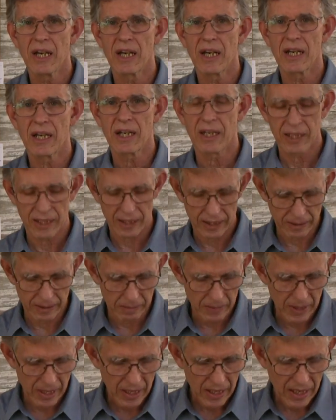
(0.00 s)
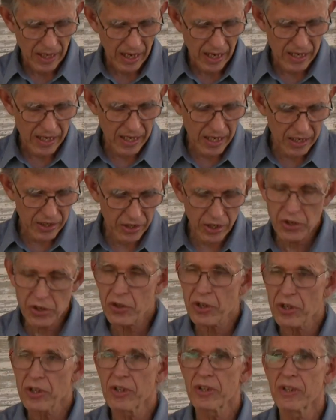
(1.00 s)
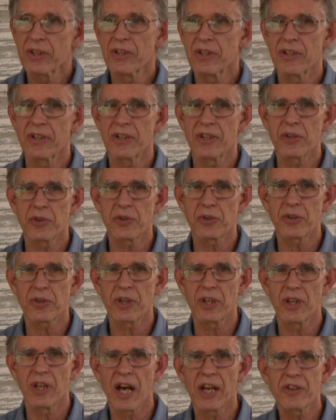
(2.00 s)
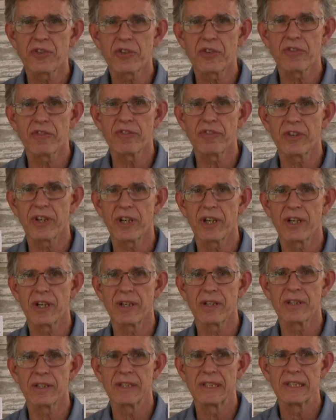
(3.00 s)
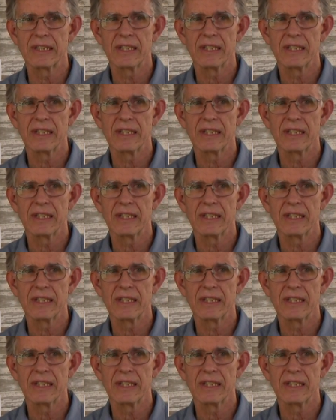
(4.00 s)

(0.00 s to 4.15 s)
And in addition, there's lots of